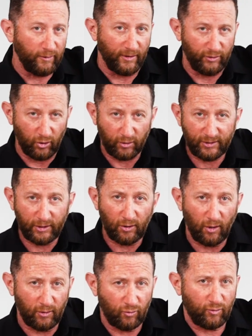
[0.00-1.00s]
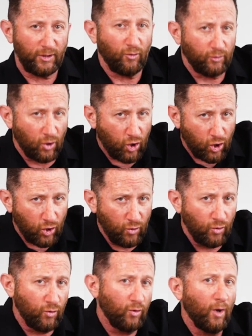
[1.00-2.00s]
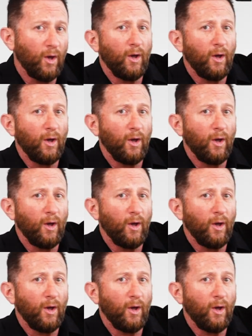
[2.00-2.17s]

the dirty laundry or the shoe